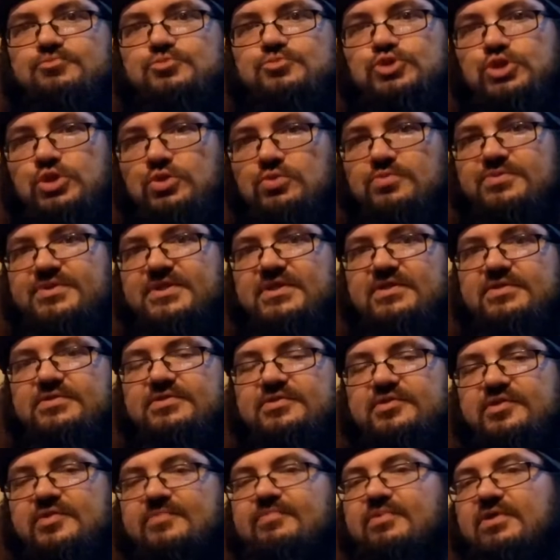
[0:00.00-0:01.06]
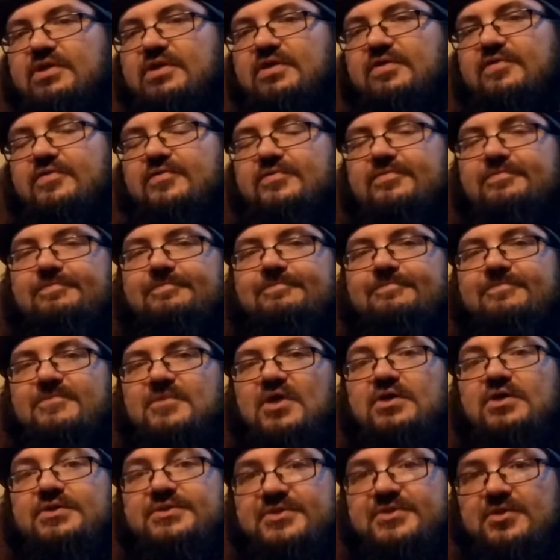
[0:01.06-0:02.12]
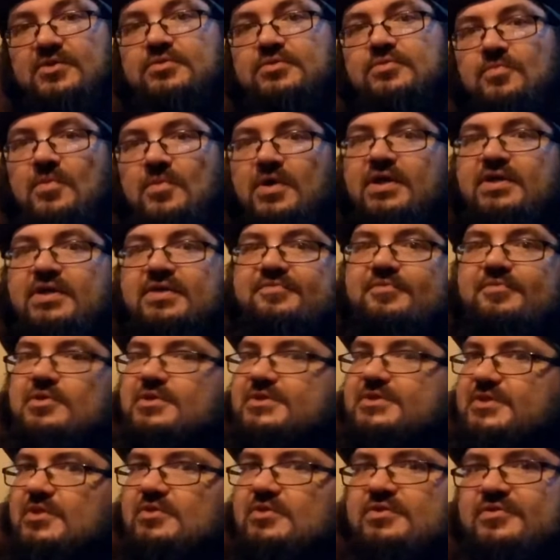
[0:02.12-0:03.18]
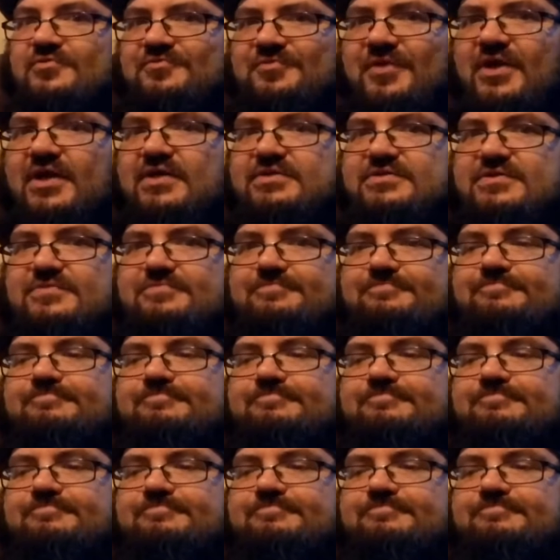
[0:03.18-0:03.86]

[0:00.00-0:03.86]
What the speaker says: choosing to breathe a certain way for a certain effect.